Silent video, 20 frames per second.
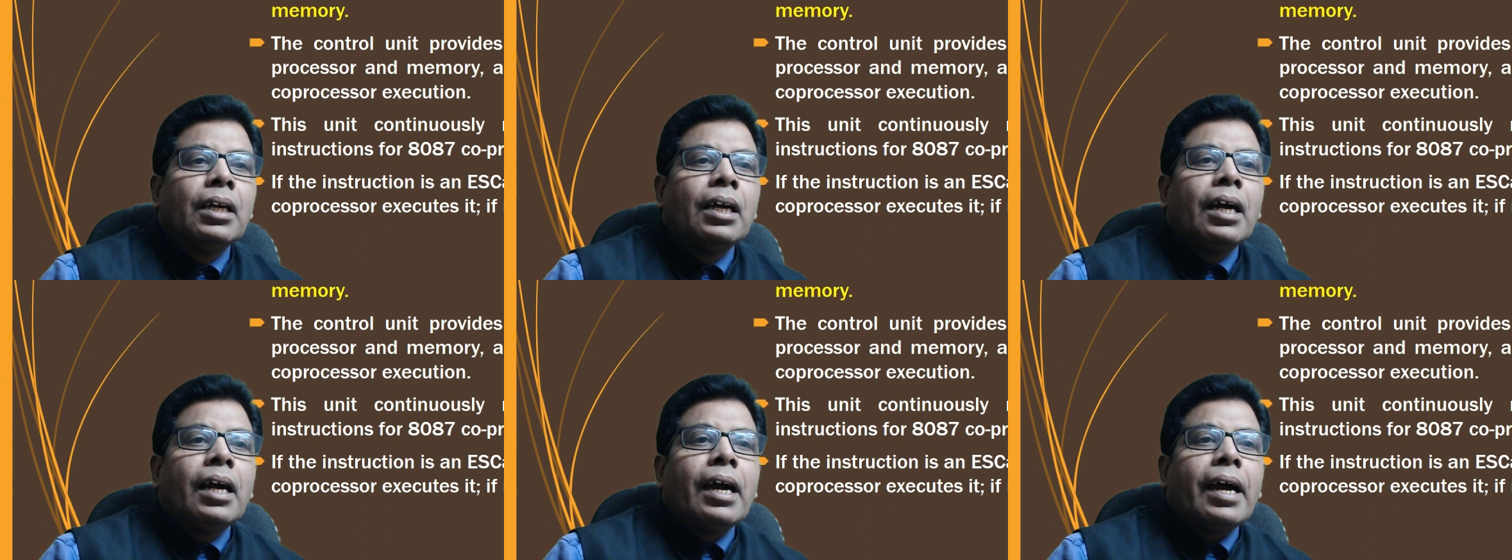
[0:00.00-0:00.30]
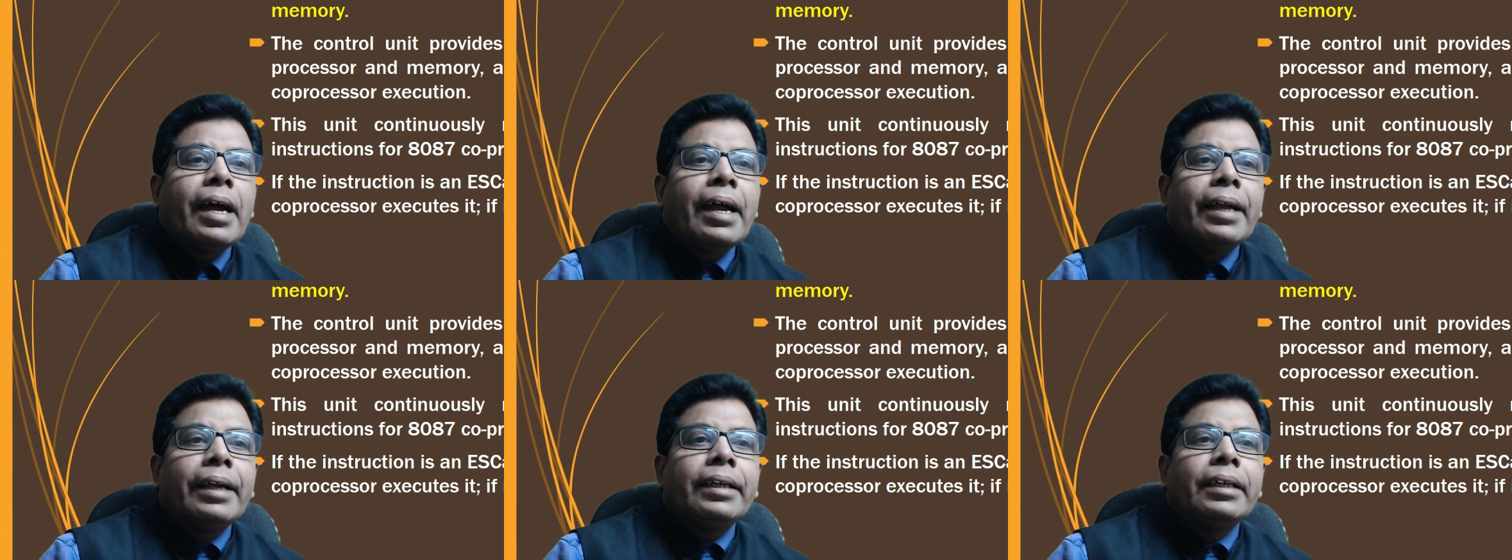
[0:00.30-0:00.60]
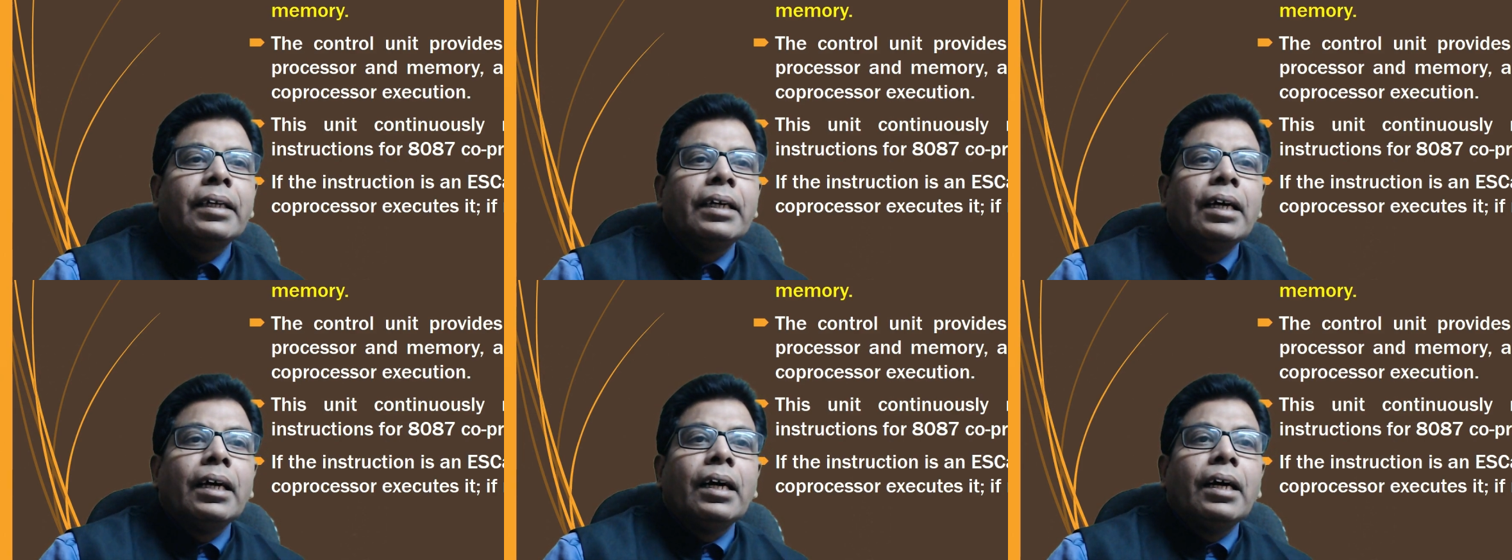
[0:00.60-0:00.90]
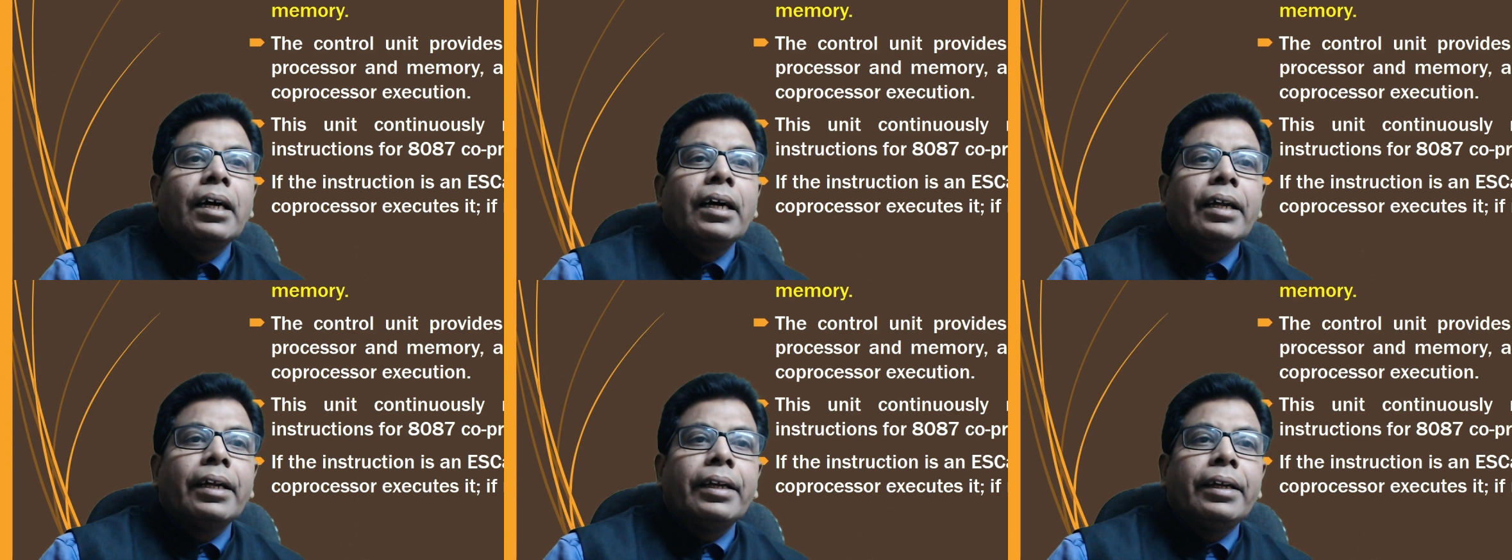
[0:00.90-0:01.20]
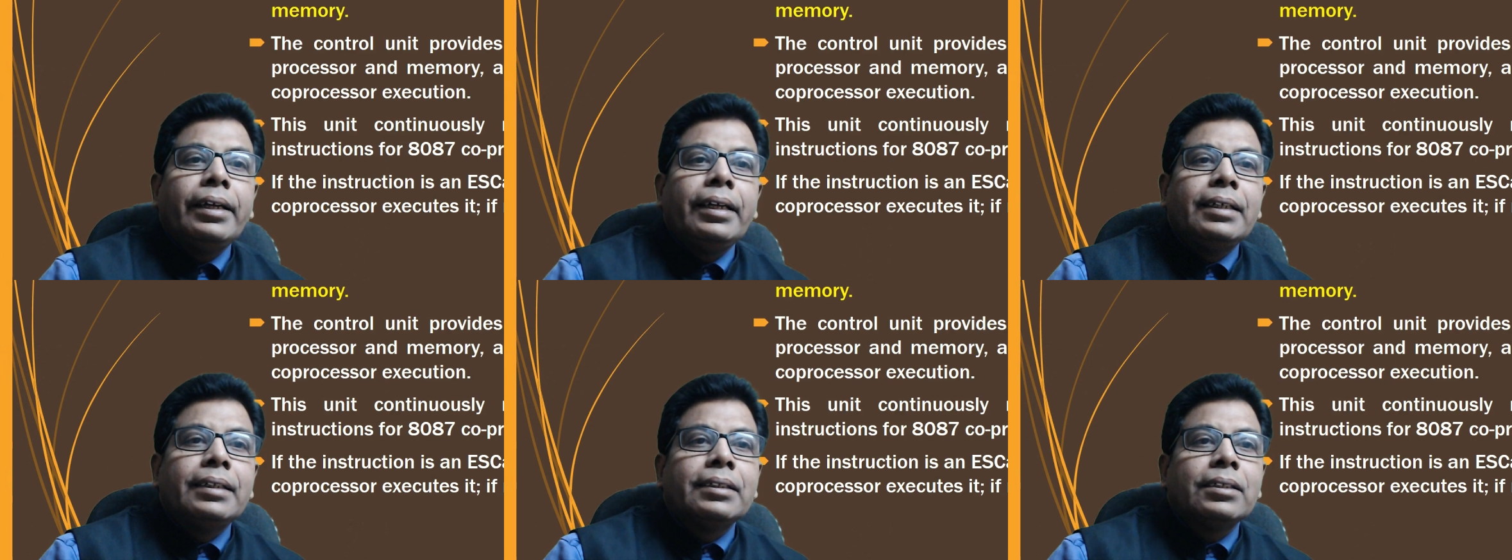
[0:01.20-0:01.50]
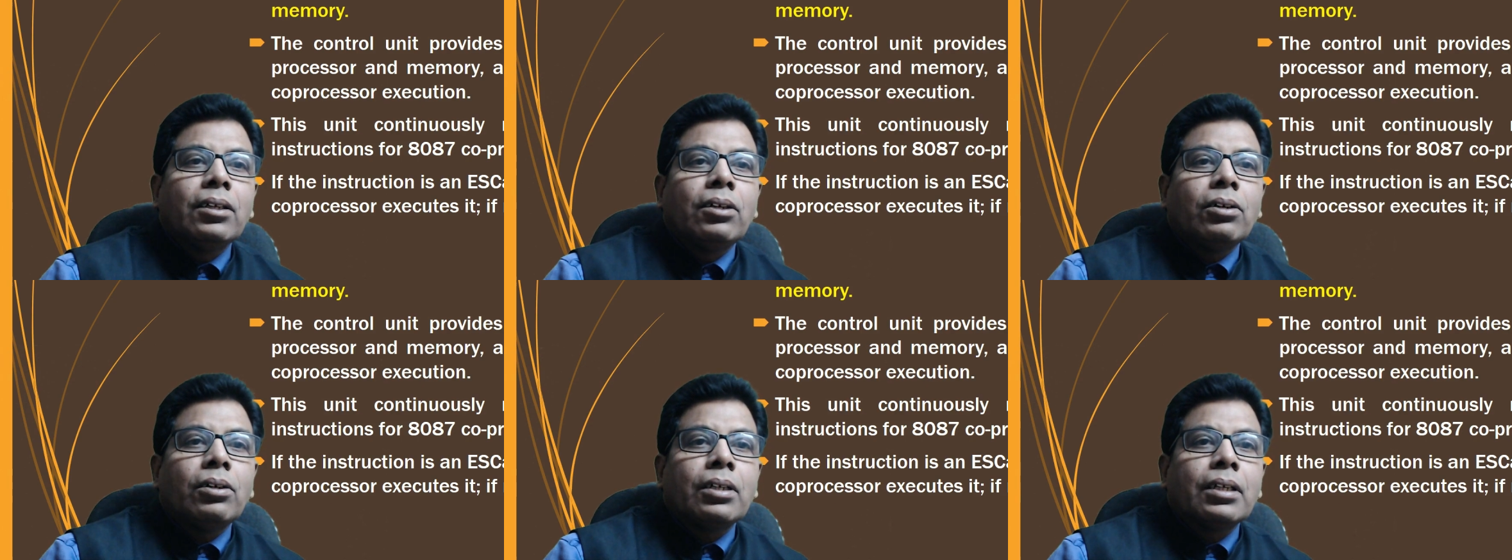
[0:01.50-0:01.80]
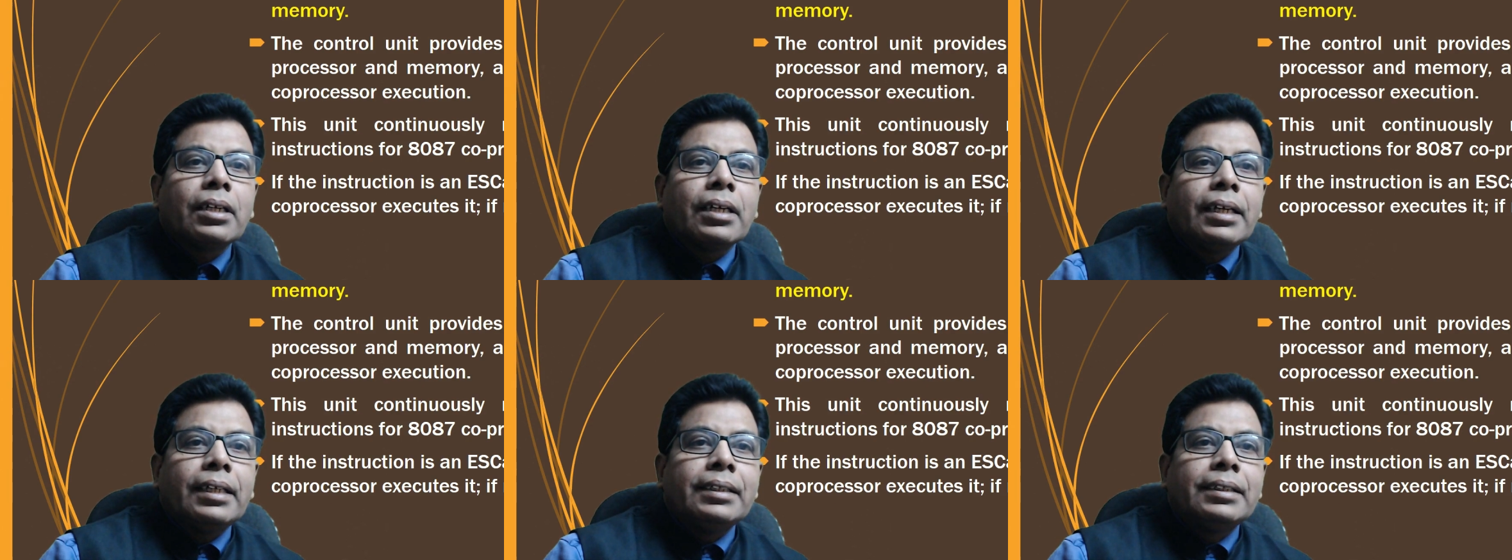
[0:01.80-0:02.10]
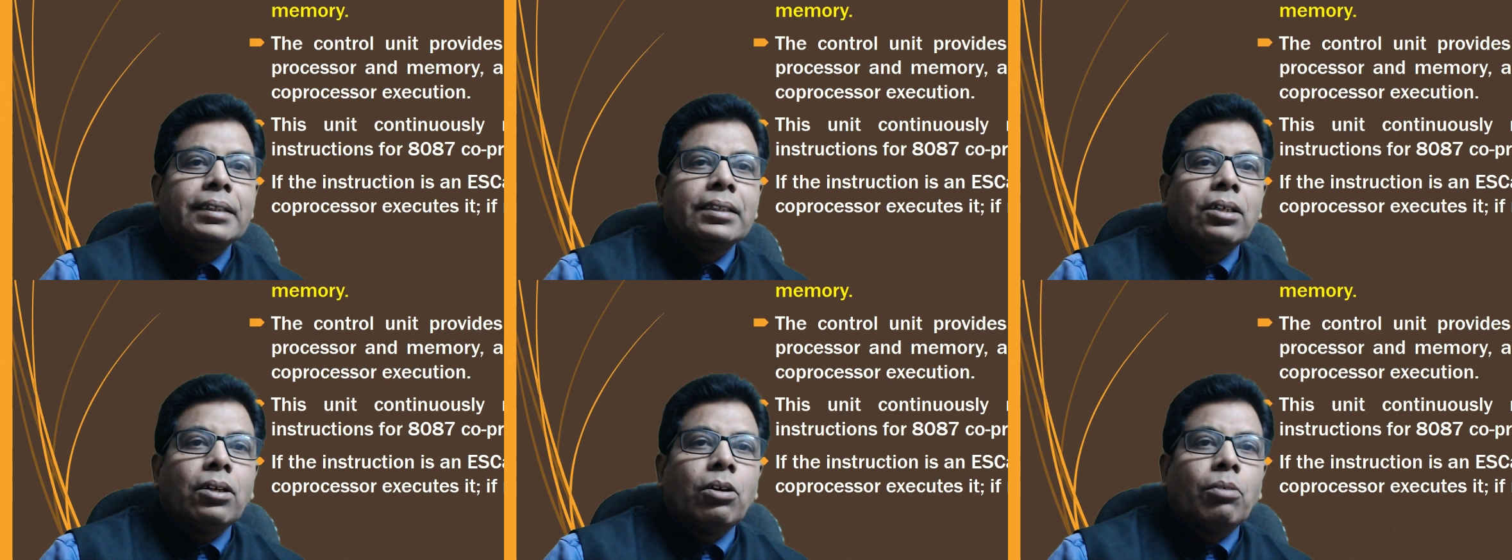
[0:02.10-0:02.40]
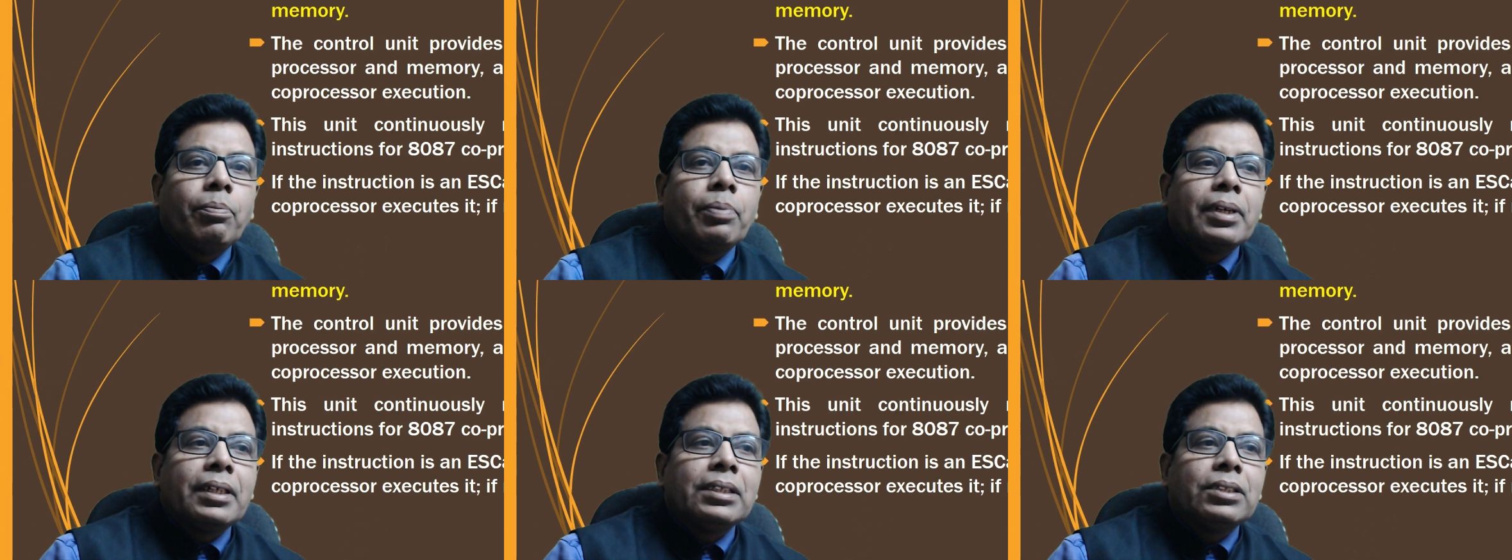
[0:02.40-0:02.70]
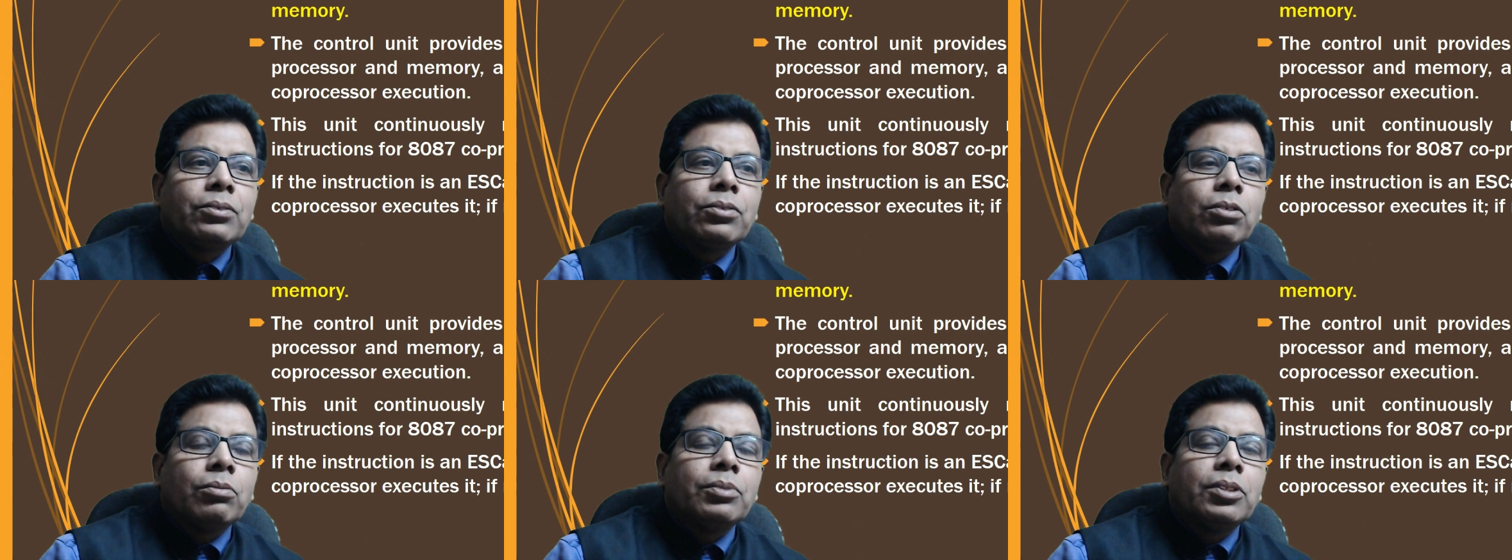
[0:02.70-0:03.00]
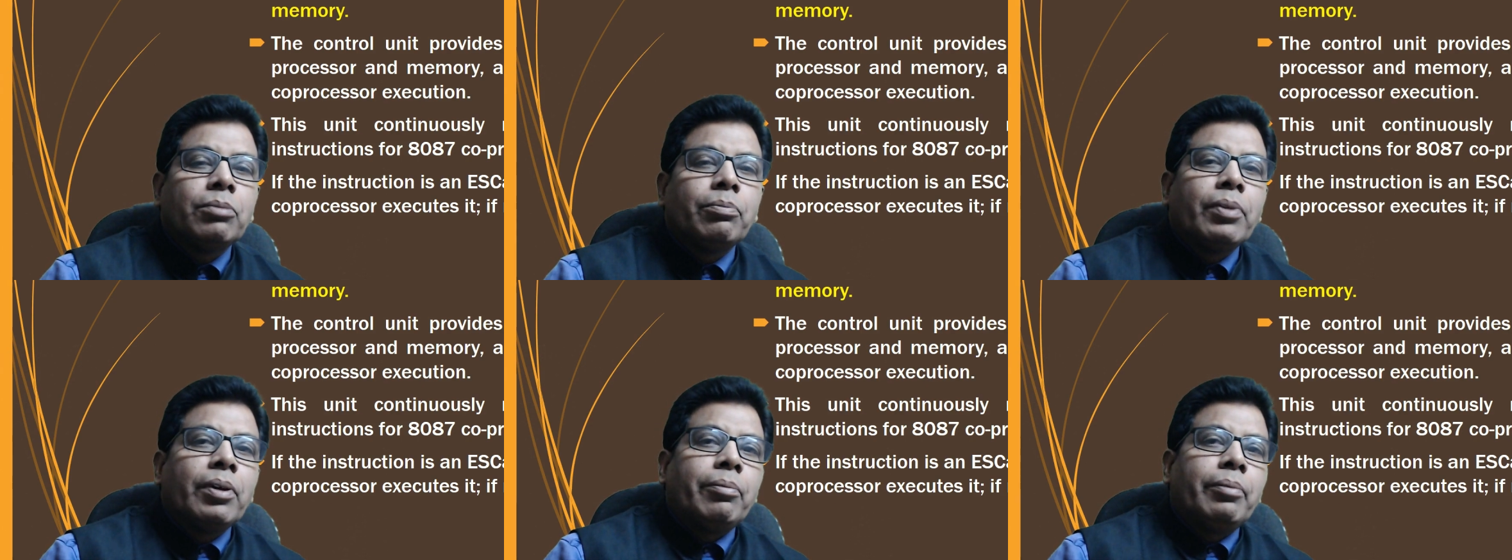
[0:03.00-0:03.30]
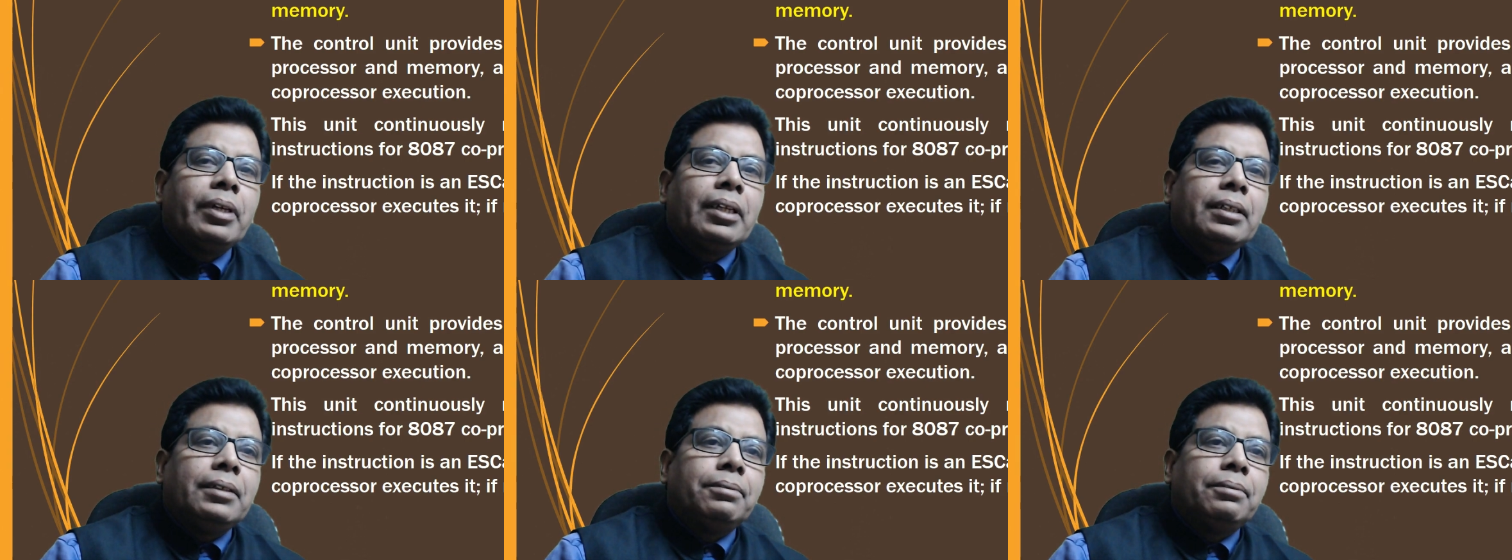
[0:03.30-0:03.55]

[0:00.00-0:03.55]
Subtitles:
and reads or writes operands from the memory.